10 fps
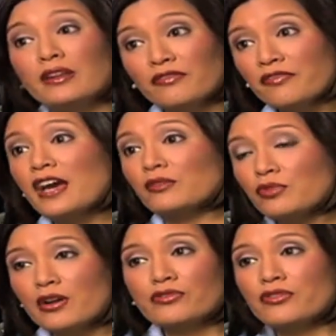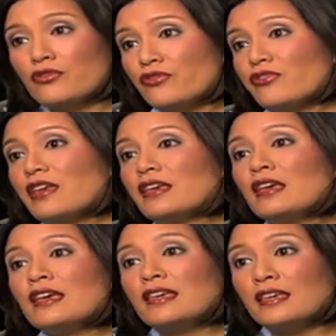in fact, prosecutors say
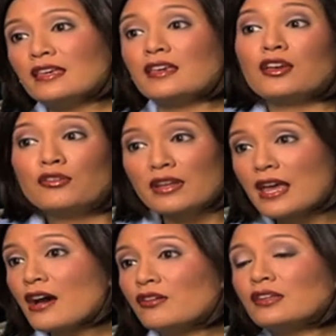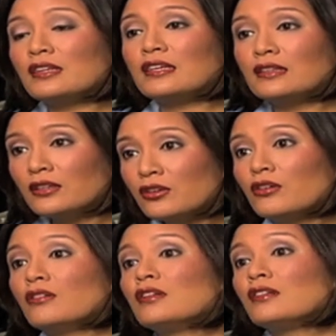he carried out
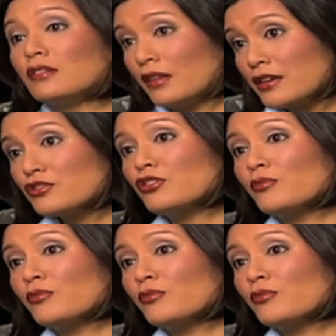illegal late term